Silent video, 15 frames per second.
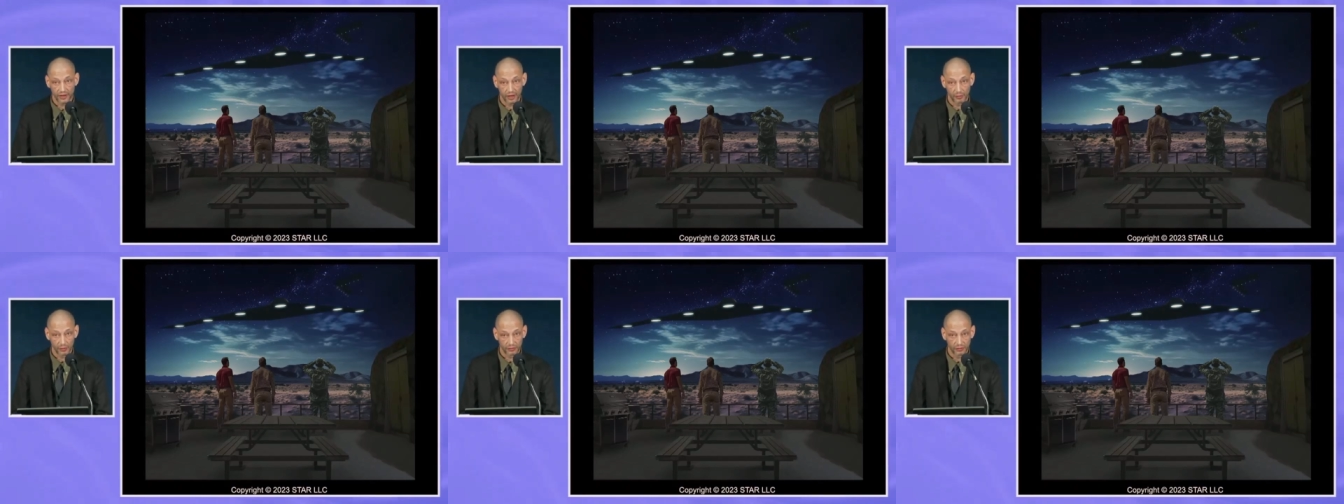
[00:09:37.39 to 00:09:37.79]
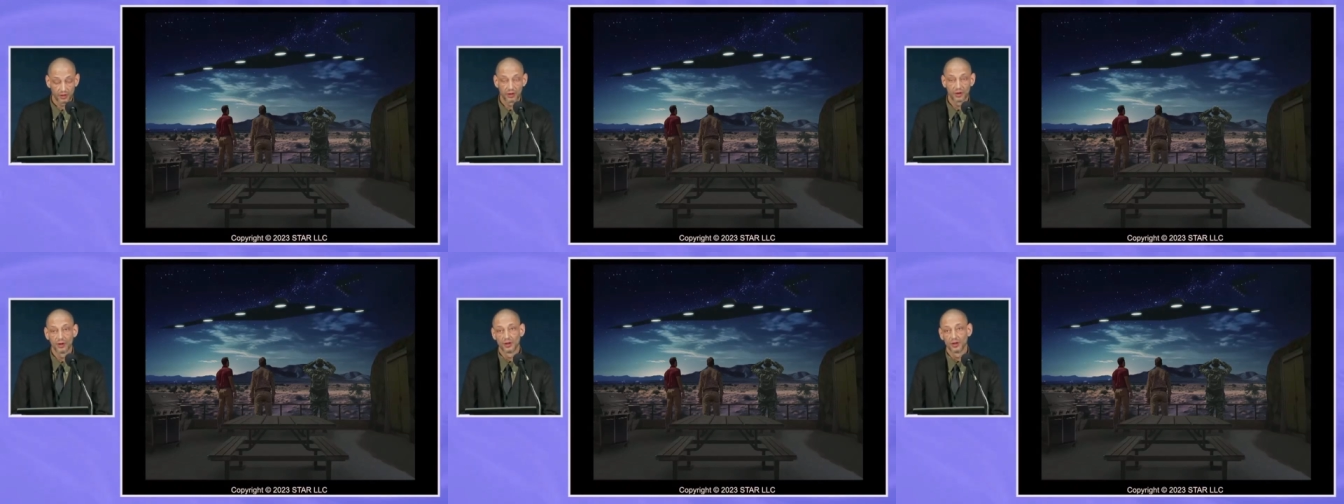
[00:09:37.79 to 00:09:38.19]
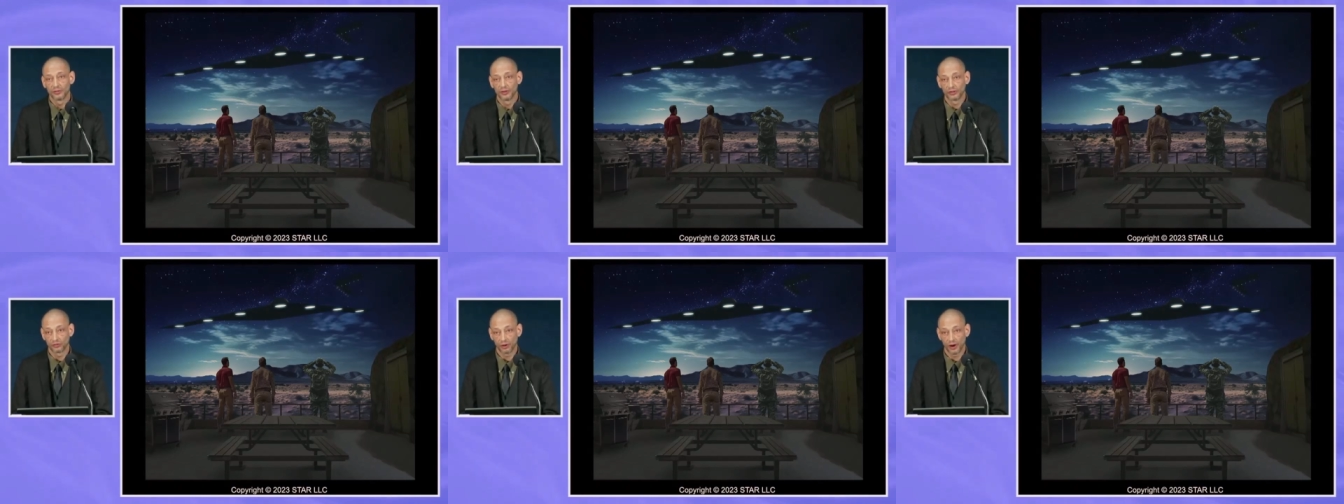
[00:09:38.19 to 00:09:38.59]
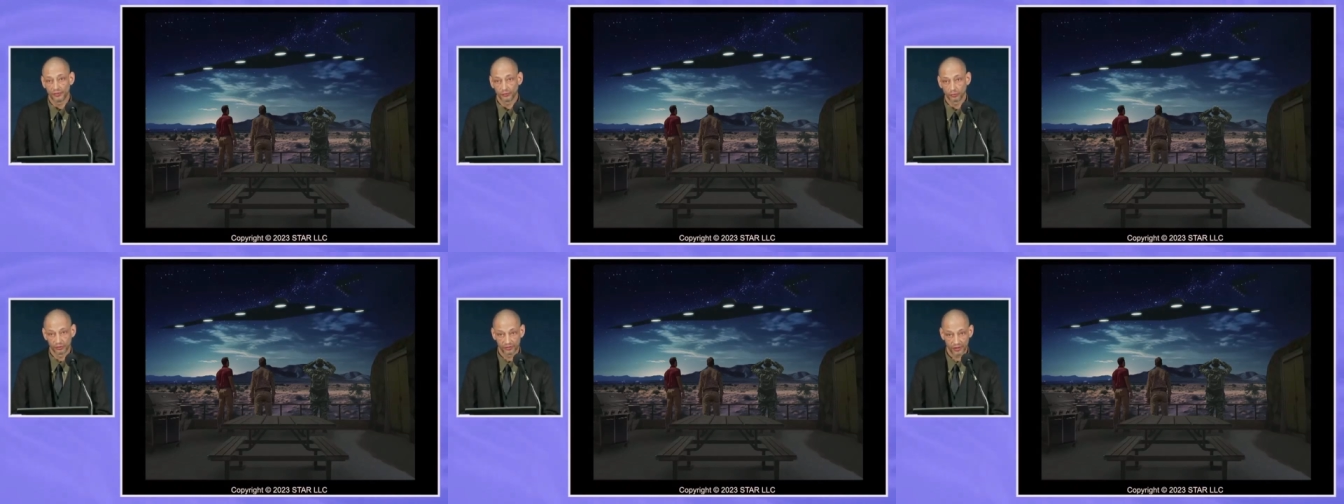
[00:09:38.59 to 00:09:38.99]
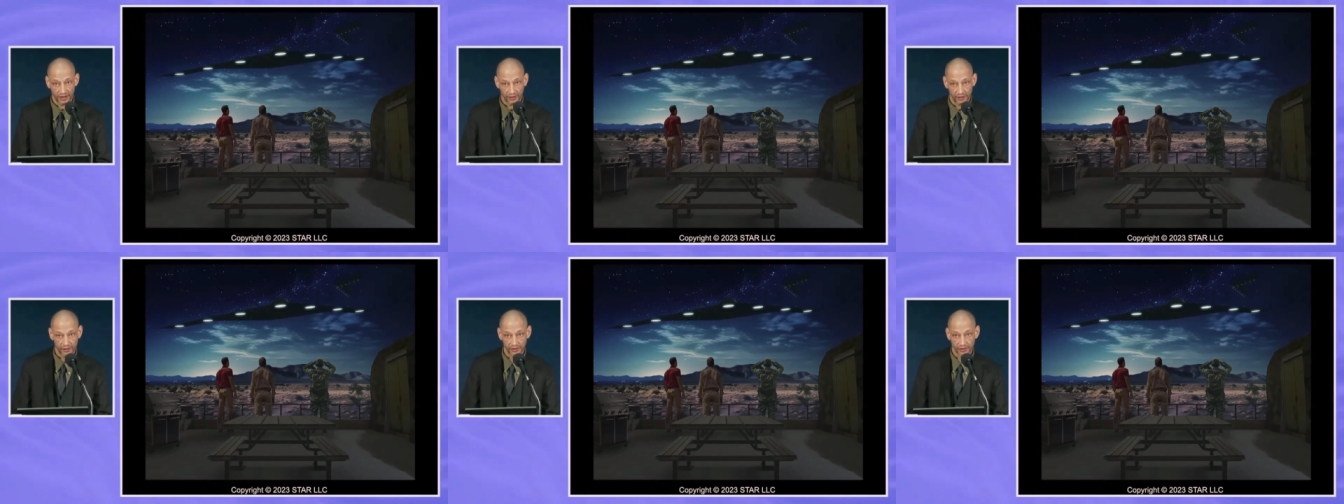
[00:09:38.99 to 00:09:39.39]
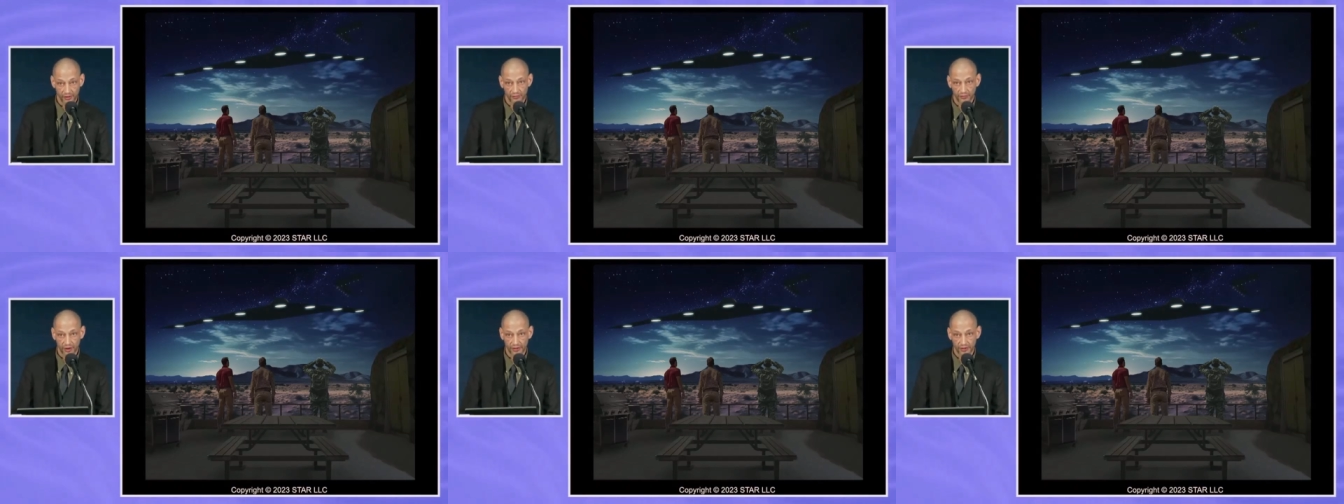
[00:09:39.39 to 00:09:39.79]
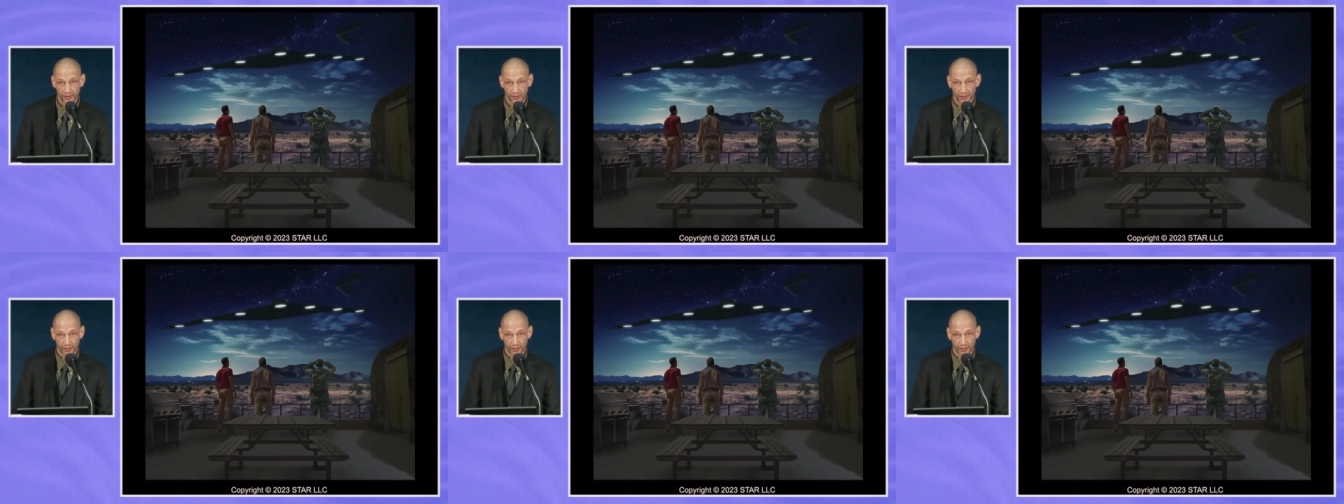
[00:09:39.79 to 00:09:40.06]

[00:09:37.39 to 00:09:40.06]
cameras. This craft was not unidentified.